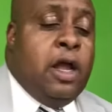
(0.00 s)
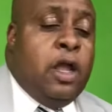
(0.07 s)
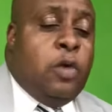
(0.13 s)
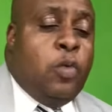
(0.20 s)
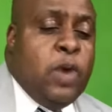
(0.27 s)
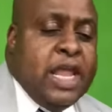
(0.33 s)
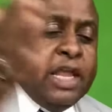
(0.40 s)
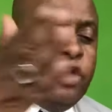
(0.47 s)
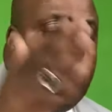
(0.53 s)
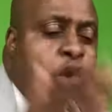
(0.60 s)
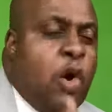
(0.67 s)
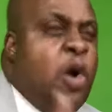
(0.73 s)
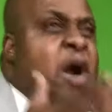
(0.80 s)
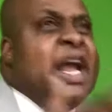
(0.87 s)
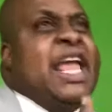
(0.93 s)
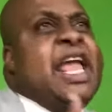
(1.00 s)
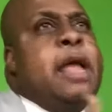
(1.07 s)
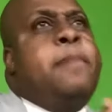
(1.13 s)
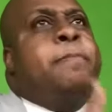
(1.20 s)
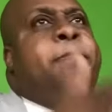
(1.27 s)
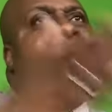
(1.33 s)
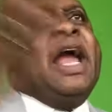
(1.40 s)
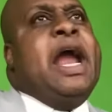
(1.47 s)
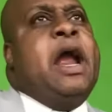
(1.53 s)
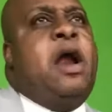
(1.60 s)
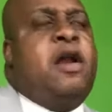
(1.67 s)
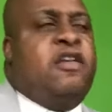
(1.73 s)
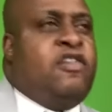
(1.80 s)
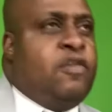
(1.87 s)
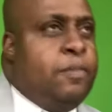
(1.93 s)
when your
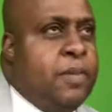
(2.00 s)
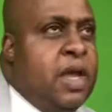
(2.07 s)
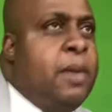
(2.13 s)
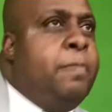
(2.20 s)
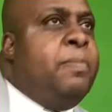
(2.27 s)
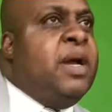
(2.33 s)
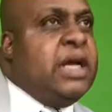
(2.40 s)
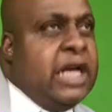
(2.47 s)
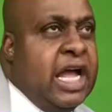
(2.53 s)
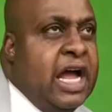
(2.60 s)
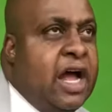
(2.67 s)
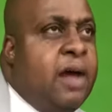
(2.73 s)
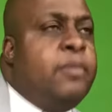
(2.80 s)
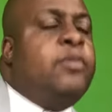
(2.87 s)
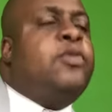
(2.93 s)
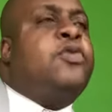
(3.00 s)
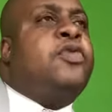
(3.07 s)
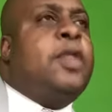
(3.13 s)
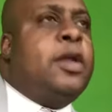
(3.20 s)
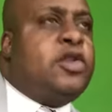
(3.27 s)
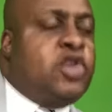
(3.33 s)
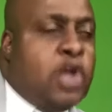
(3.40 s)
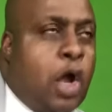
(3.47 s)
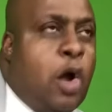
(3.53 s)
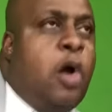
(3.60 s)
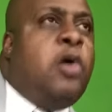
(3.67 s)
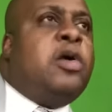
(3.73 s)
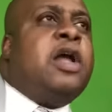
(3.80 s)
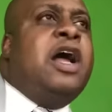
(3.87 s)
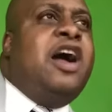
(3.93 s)
embarrassment becomes the
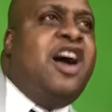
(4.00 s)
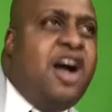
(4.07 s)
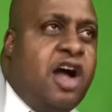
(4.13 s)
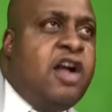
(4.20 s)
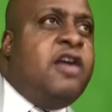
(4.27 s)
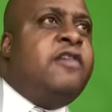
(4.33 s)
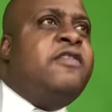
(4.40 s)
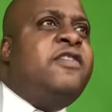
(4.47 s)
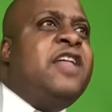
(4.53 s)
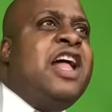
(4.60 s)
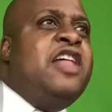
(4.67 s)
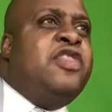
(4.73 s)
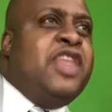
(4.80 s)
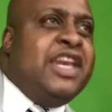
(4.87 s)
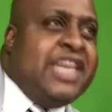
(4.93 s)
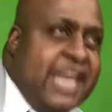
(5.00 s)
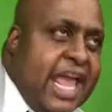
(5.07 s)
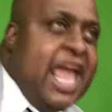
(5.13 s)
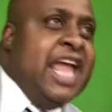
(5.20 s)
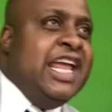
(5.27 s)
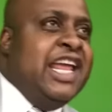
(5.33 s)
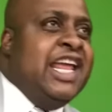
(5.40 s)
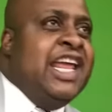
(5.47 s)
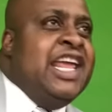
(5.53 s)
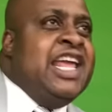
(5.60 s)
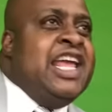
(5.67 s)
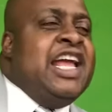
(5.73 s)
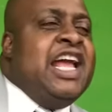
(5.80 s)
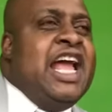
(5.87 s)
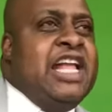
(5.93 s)
talk of the day,
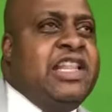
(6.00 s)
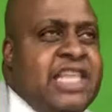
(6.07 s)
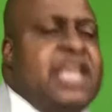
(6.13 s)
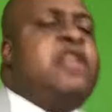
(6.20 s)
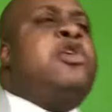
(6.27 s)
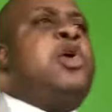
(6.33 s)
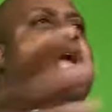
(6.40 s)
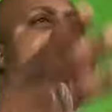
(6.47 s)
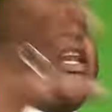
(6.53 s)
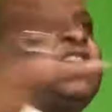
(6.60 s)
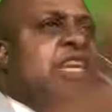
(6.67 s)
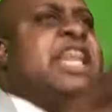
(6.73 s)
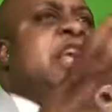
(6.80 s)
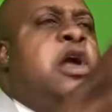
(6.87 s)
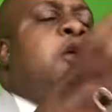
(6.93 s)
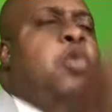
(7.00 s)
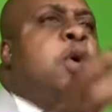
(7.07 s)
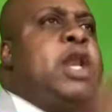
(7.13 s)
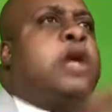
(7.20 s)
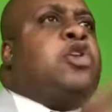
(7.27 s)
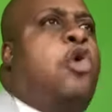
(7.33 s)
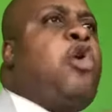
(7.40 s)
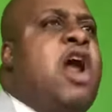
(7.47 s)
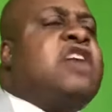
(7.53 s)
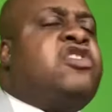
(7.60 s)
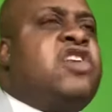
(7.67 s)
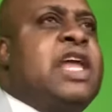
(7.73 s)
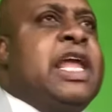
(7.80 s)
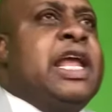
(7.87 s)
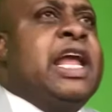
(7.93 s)
and then you got to deal with a
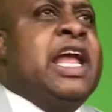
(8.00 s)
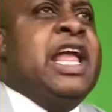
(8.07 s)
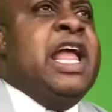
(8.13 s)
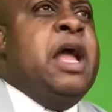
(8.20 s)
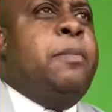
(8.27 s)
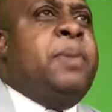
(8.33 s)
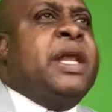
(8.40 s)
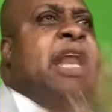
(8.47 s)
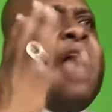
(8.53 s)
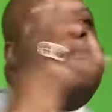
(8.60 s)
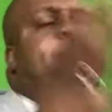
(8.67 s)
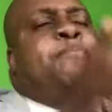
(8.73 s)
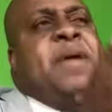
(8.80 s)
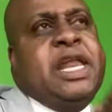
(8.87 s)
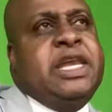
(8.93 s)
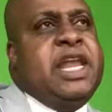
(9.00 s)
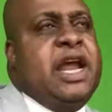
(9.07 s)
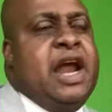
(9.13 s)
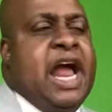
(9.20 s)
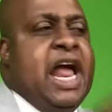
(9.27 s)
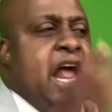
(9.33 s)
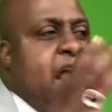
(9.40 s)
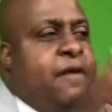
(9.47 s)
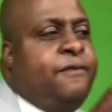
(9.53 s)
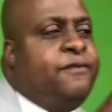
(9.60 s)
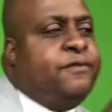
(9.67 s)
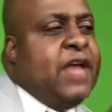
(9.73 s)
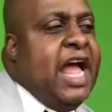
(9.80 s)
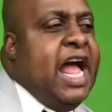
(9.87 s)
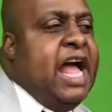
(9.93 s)
crushing. But I've been there.
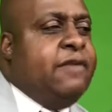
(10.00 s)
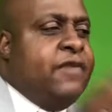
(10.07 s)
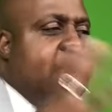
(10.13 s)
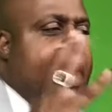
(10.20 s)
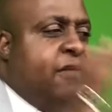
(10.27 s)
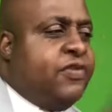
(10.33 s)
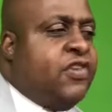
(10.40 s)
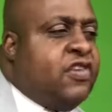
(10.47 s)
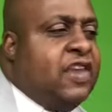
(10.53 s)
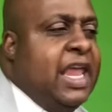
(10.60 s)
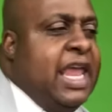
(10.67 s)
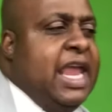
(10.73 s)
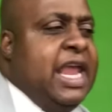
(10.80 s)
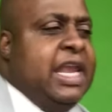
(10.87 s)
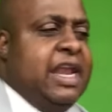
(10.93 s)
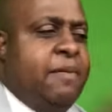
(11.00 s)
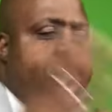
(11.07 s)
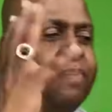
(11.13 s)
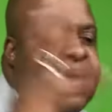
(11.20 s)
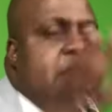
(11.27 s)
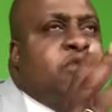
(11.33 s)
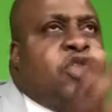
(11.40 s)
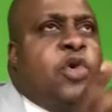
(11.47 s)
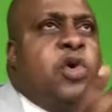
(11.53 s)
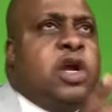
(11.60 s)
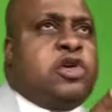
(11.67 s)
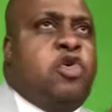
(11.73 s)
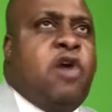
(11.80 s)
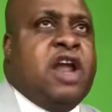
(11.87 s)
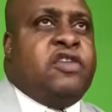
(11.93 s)
I've seen and been through a
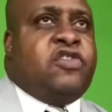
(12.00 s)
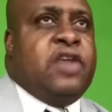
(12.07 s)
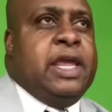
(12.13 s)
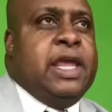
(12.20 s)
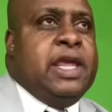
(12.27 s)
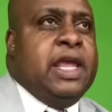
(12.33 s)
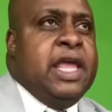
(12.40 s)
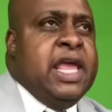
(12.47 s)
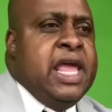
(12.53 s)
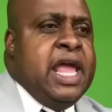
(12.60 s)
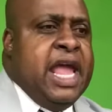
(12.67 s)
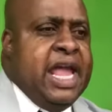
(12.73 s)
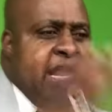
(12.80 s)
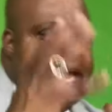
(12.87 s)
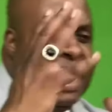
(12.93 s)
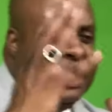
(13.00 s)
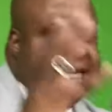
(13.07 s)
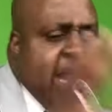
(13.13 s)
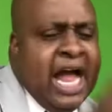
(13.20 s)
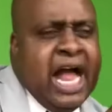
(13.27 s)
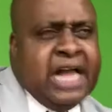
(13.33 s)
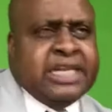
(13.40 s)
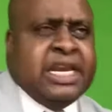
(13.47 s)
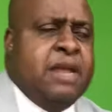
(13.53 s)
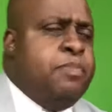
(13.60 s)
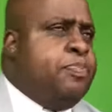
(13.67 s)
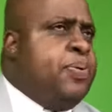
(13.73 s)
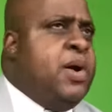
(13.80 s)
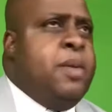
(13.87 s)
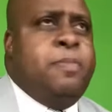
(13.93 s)
crushing, and God didn't
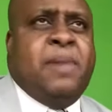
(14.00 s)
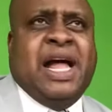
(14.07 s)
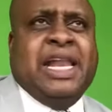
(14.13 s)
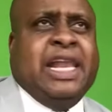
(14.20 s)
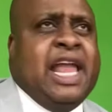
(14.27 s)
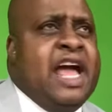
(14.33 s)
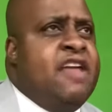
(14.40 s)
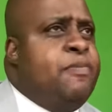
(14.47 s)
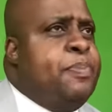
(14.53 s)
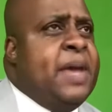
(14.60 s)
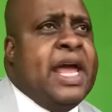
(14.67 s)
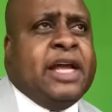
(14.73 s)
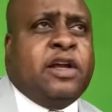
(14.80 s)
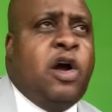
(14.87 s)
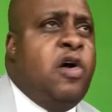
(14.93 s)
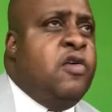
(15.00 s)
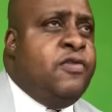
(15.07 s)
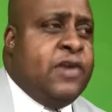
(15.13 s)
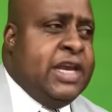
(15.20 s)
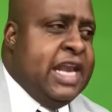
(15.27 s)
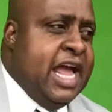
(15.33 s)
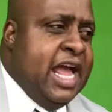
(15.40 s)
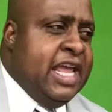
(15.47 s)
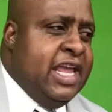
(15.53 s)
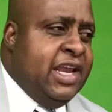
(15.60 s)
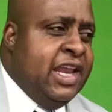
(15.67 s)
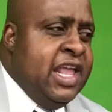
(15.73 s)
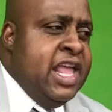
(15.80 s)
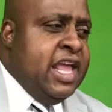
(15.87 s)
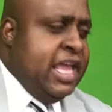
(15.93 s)
put my life back overnight.
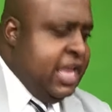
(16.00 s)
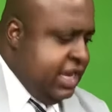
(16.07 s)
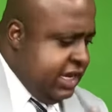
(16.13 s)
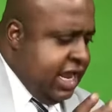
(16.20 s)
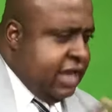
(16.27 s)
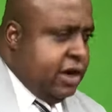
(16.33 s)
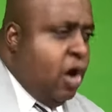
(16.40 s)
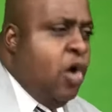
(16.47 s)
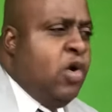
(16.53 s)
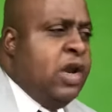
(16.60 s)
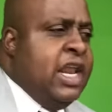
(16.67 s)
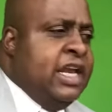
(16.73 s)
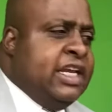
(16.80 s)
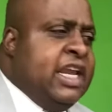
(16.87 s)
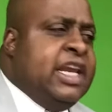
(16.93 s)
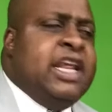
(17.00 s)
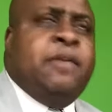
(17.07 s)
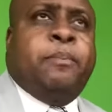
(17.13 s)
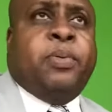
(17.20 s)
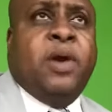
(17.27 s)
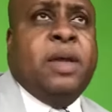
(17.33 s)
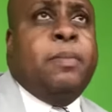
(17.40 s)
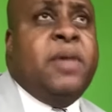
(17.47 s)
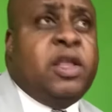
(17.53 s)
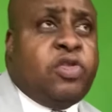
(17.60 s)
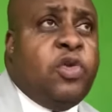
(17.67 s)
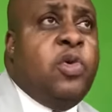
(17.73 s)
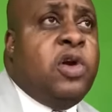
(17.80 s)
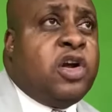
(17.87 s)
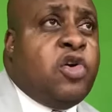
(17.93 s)
He not only did he bring me
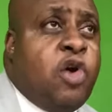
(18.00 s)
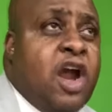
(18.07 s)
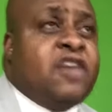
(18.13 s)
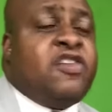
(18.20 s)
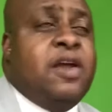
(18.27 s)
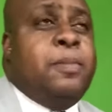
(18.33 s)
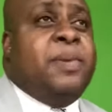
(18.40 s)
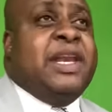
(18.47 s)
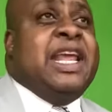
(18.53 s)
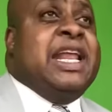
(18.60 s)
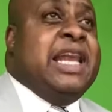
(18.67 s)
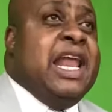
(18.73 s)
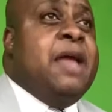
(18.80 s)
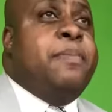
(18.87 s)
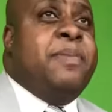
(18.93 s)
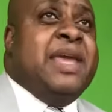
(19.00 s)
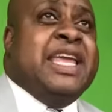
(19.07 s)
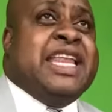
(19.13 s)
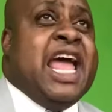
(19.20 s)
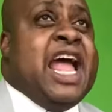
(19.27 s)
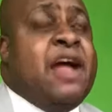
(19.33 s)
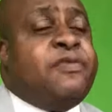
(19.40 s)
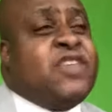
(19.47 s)
through a crushing, but he let me have